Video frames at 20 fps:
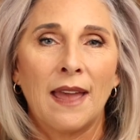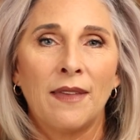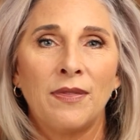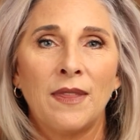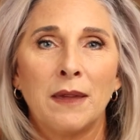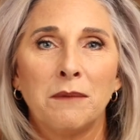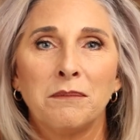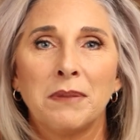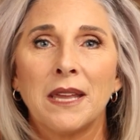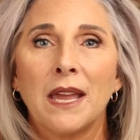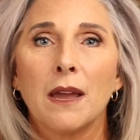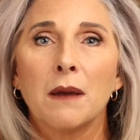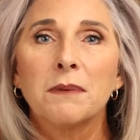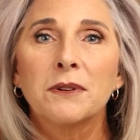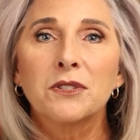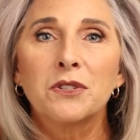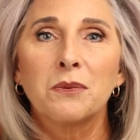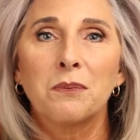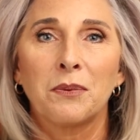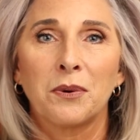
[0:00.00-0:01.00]
and then be
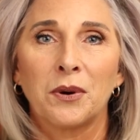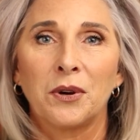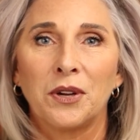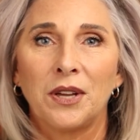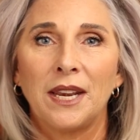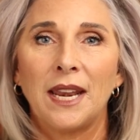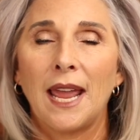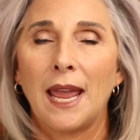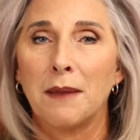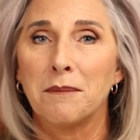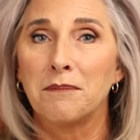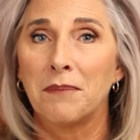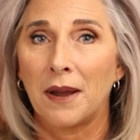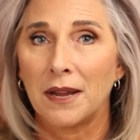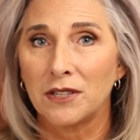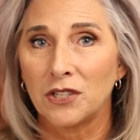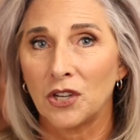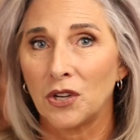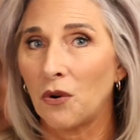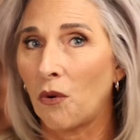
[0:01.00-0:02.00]
able to put a
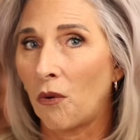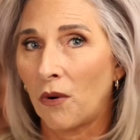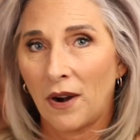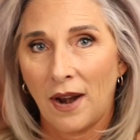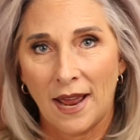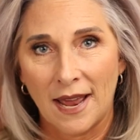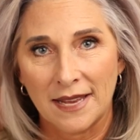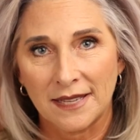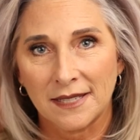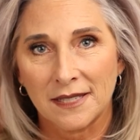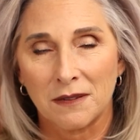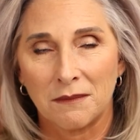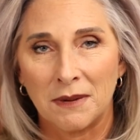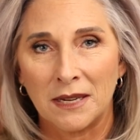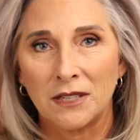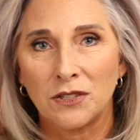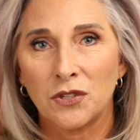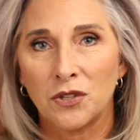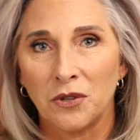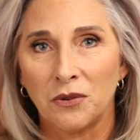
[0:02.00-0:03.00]
budget or
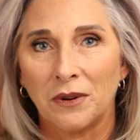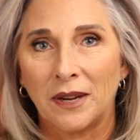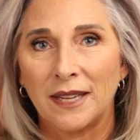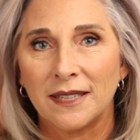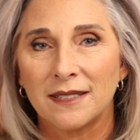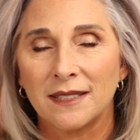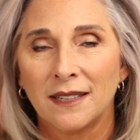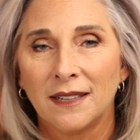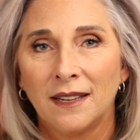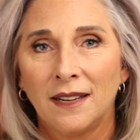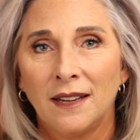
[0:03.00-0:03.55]
estimate to it.